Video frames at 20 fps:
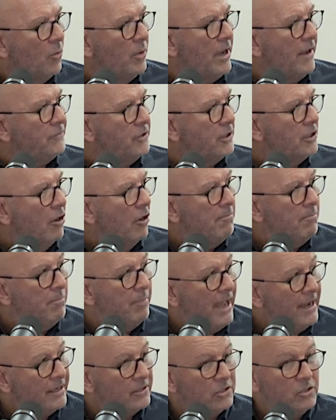We have to go
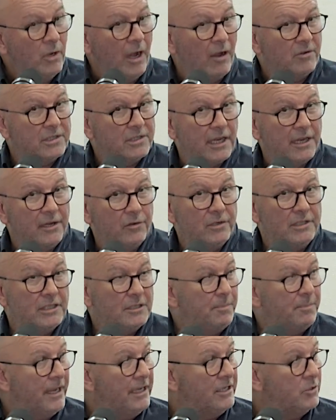back to our sacred
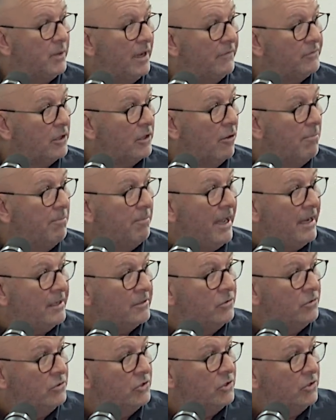space. We have to go
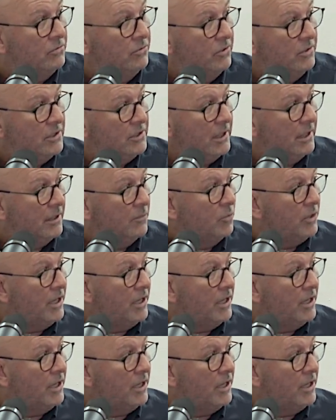back to Jerusalem.